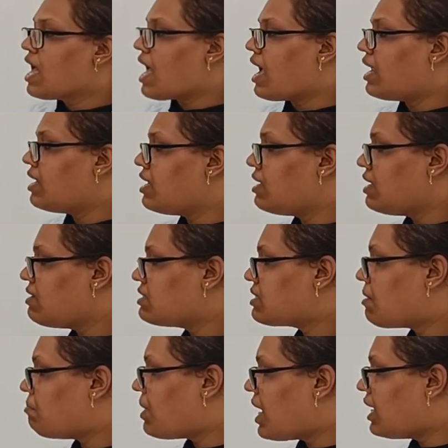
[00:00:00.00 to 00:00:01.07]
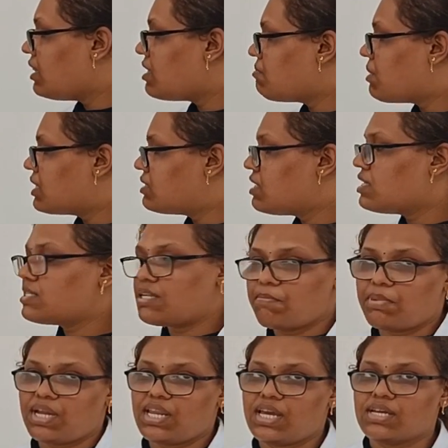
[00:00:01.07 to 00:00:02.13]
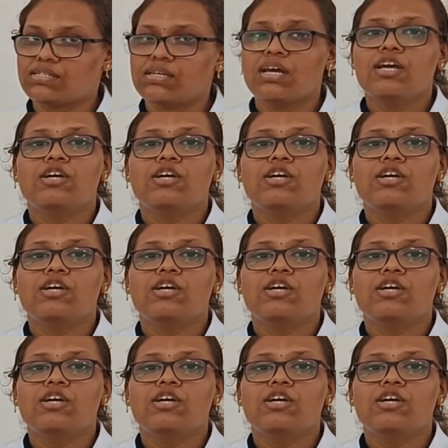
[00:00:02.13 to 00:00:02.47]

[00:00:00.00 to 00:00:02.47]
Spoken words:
and it is supplying the muscle stapedius.